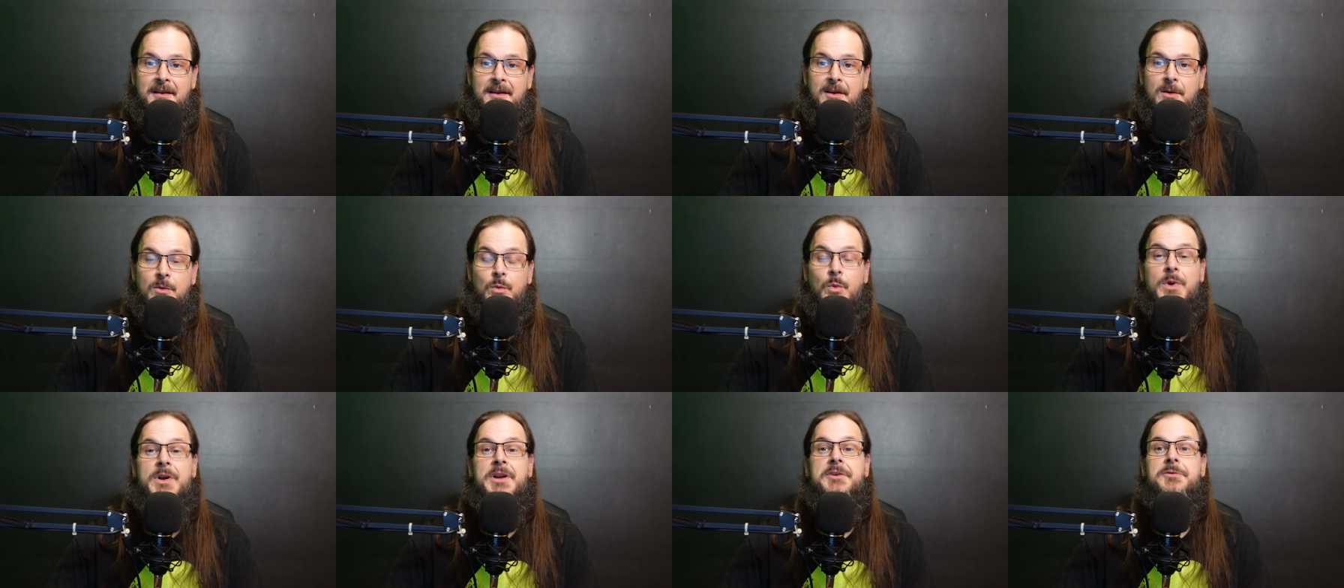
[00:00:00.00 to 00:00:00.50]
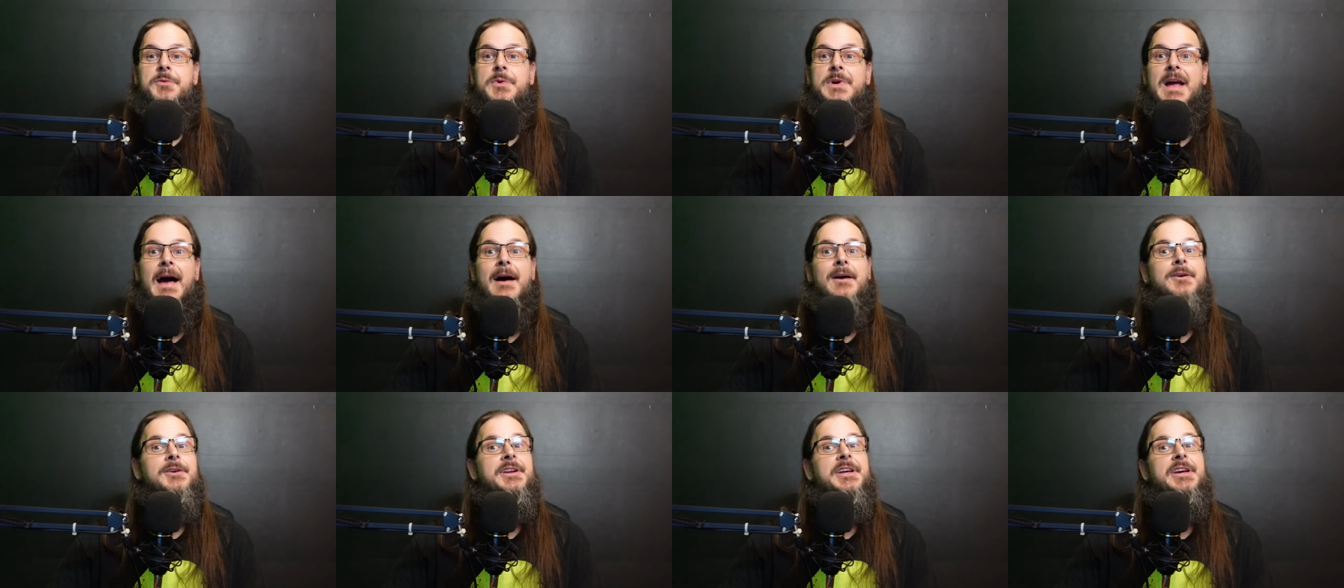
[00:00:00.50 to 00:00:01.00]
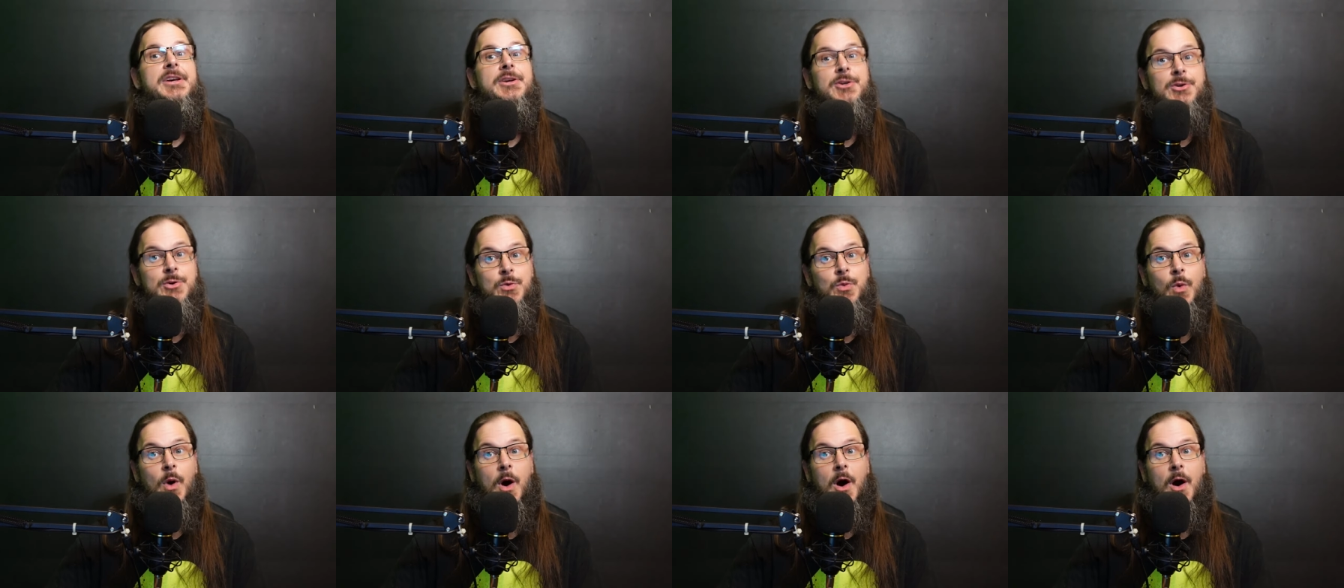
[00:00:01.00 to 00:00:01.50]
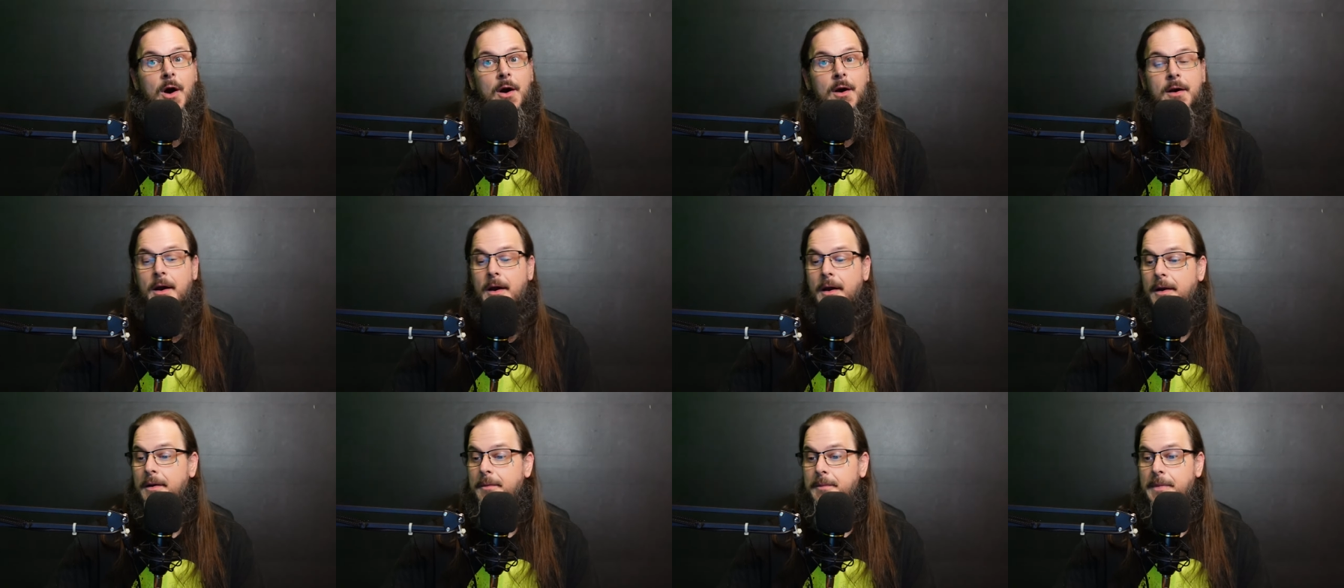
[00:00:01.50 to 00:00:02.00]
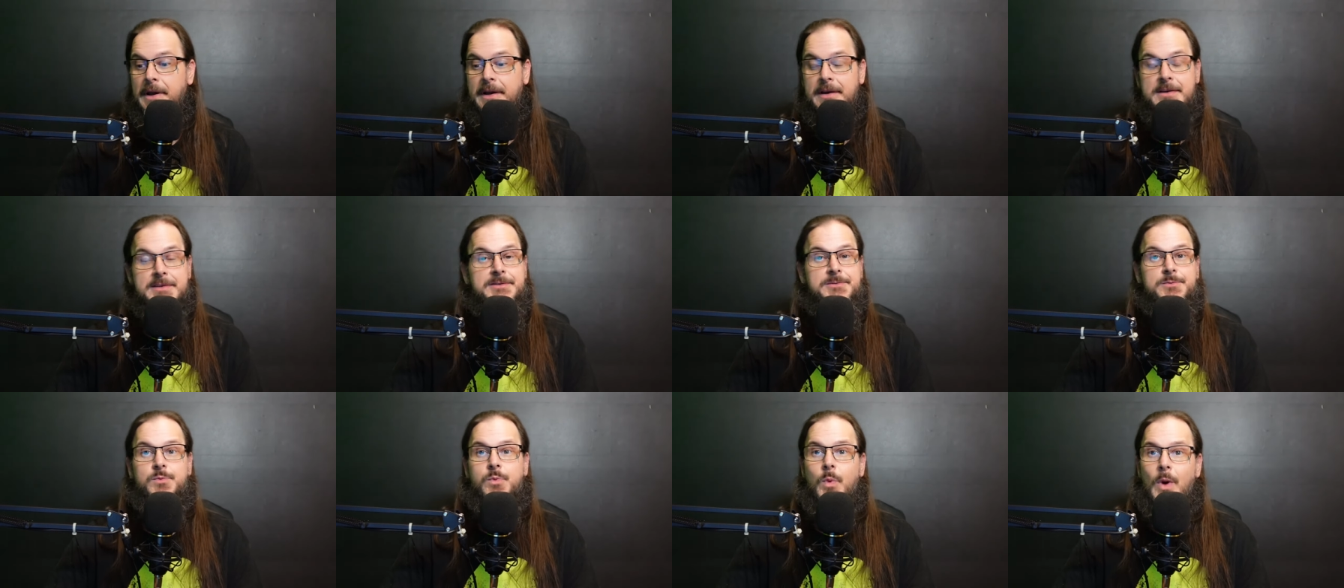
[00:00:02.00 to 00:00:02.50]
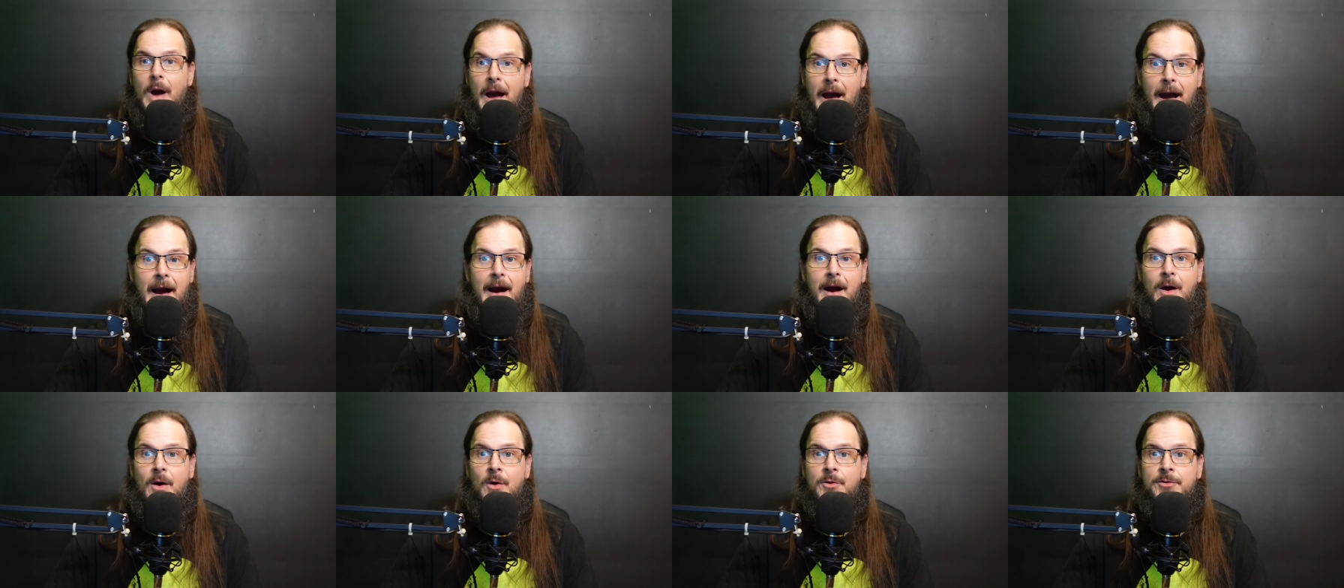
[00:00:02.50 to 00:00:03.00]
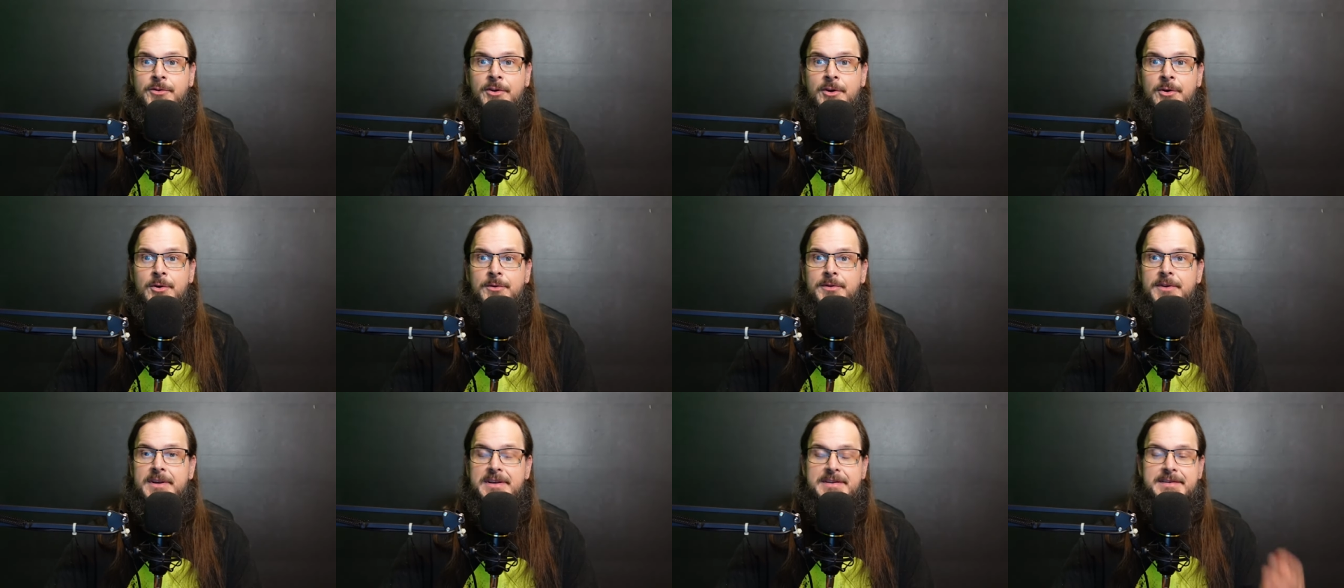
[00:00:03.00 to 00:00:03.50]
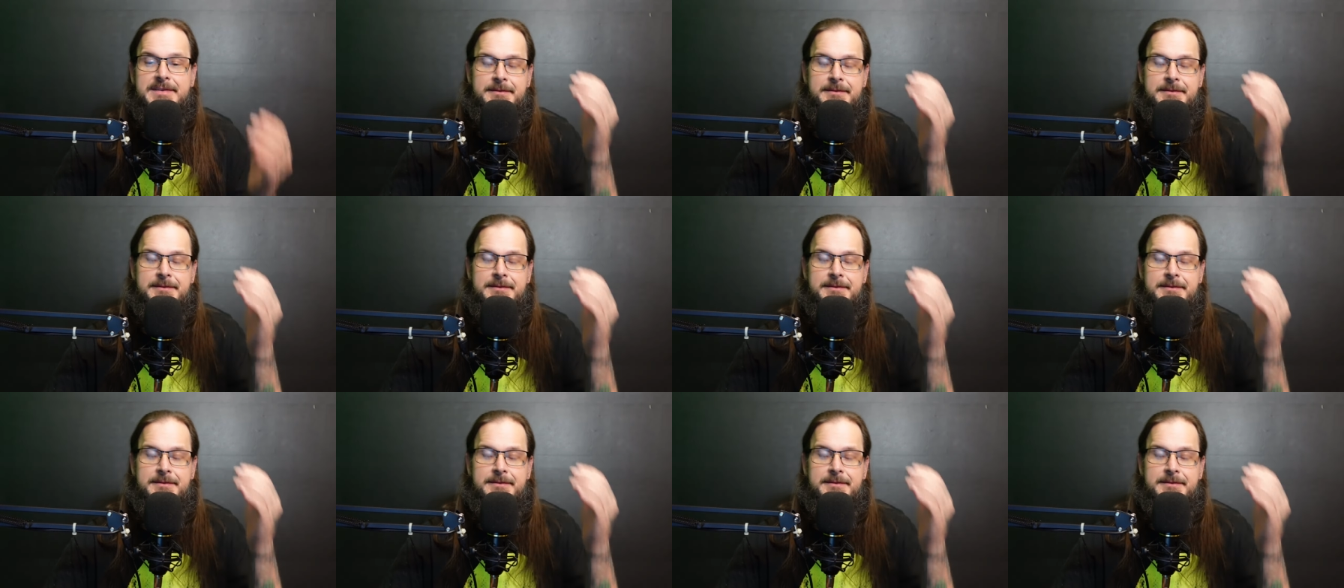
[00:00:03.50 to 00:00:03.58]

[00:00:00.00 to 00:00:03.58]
When in reality, you are. Because, wow, dude, this...